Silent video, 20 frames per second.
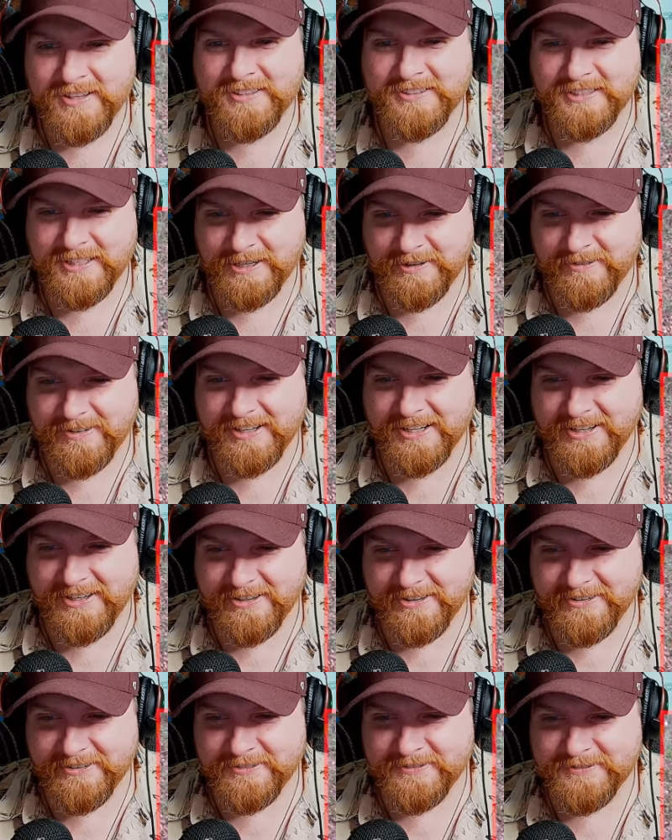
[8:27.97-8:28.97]
There we
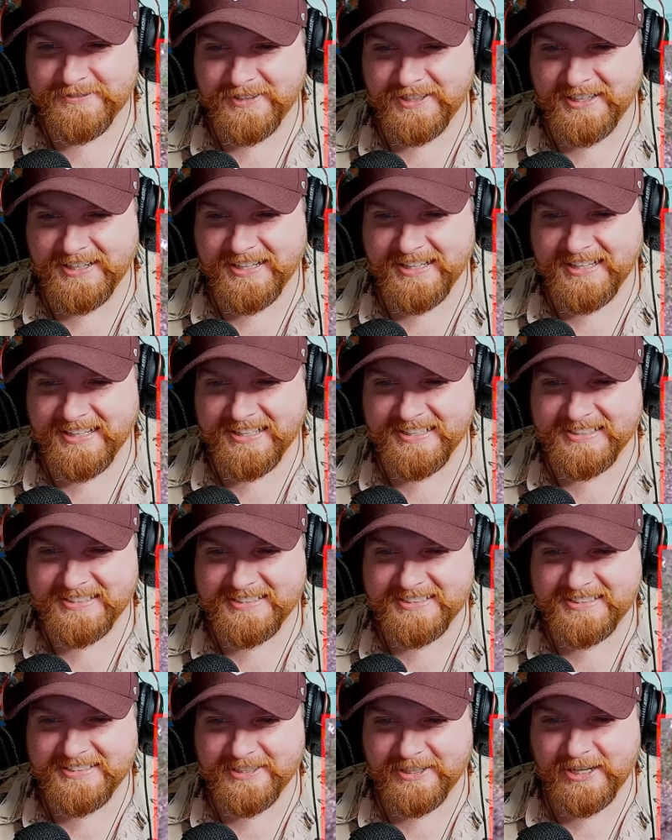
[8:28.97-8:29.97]
go. Very nice.
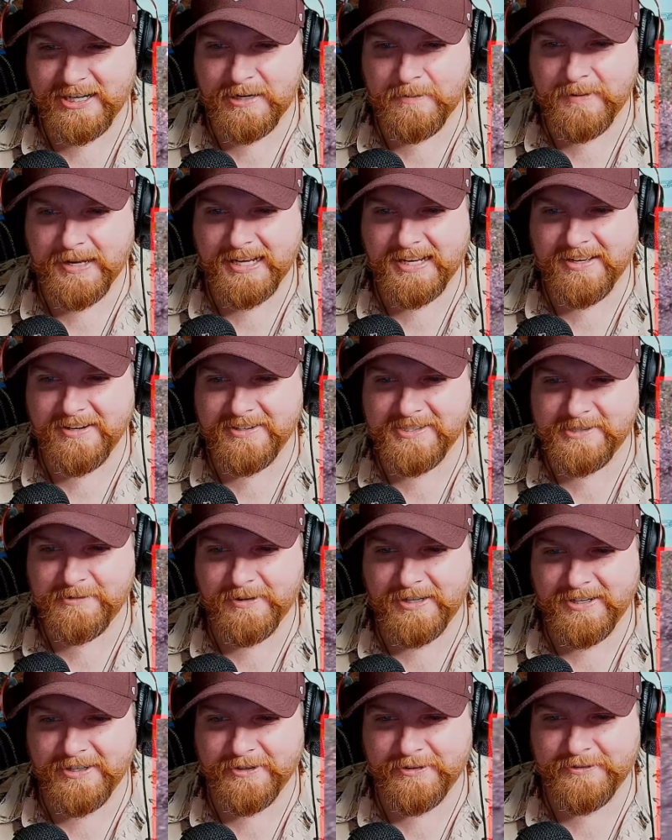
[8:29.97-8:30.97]
They're going to make it as
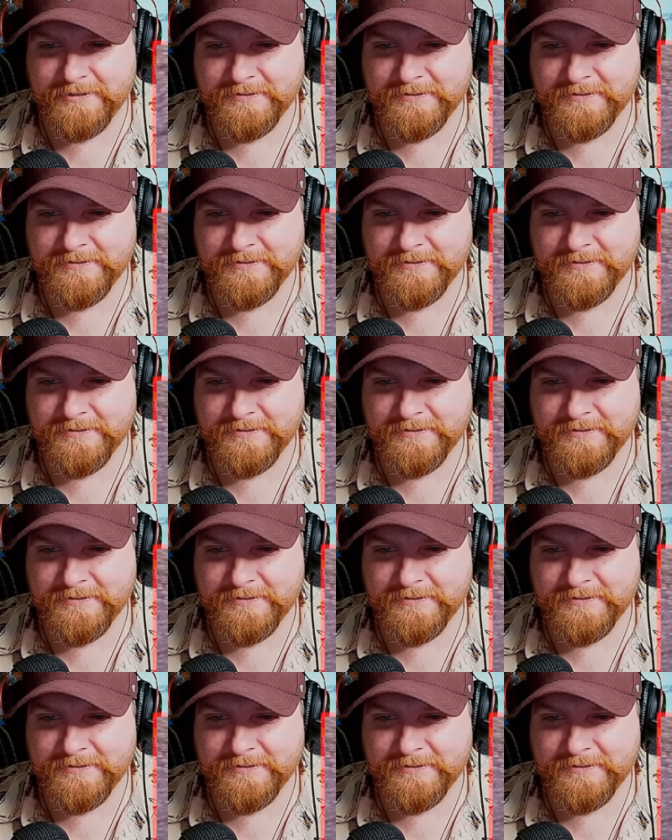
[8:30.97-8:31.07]
well.